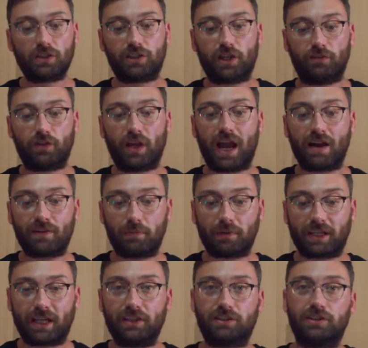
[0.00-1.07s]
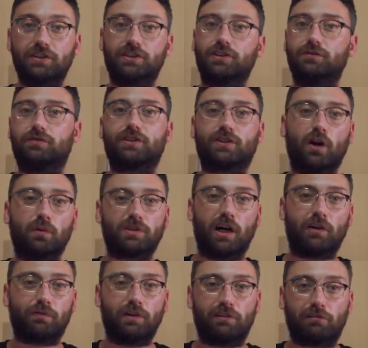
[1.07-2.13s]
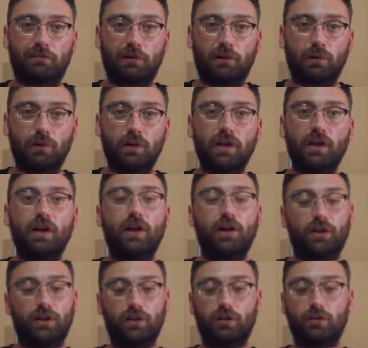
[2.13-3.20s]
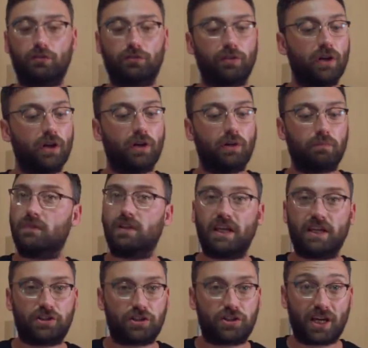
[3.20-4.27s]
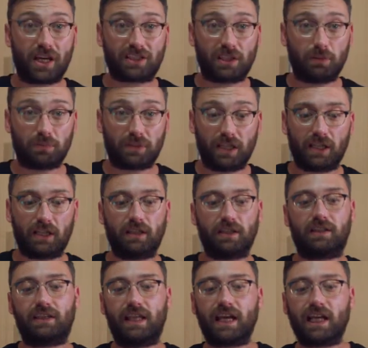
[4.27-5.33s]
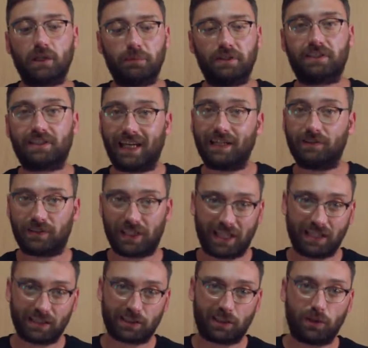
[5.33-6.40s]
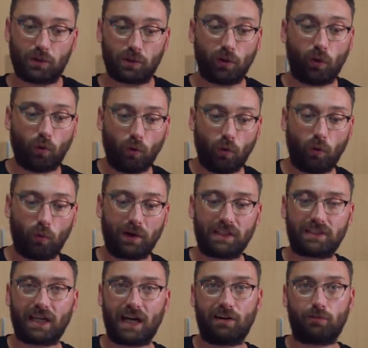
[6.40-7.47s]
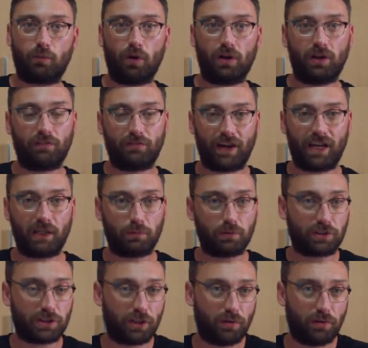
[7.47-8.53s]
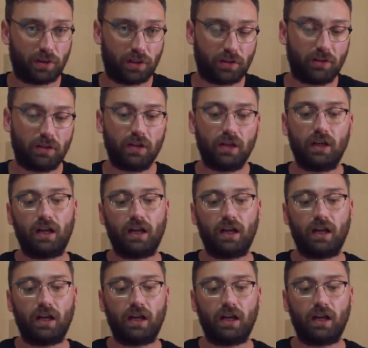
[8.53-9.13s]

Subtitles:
So if you have applications, you've stopped halfway through, you've needed to check something, they're going to be saved here, so you can always have one available to you.